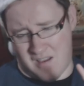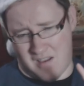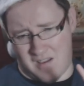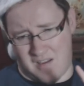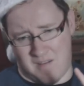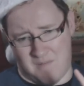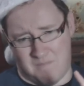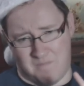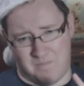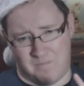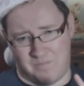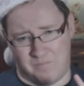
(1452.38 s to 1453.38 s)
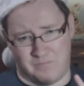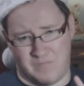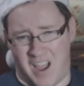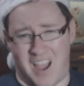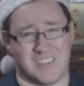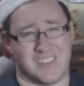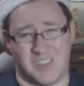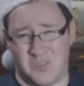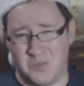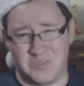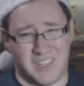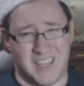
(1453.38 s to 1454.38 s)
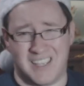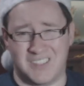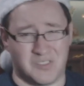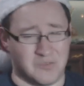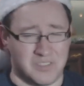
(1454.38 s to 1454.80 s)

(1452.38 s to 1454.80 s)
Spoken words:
Arsenic and Old Lace.